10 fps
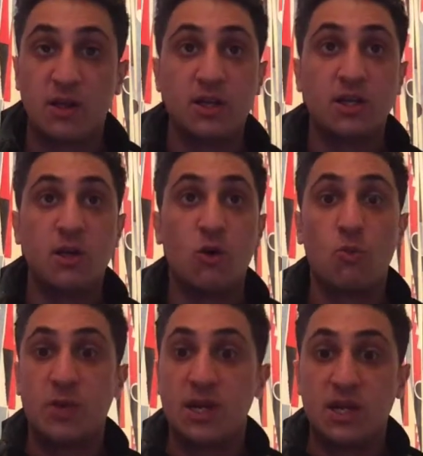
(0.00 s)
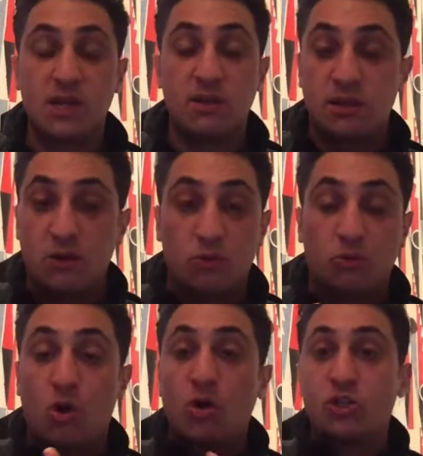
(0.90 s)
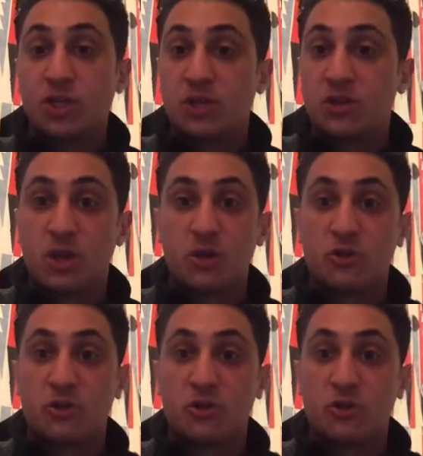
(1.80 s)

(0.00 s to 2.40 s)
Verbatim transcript: you know been you know launching their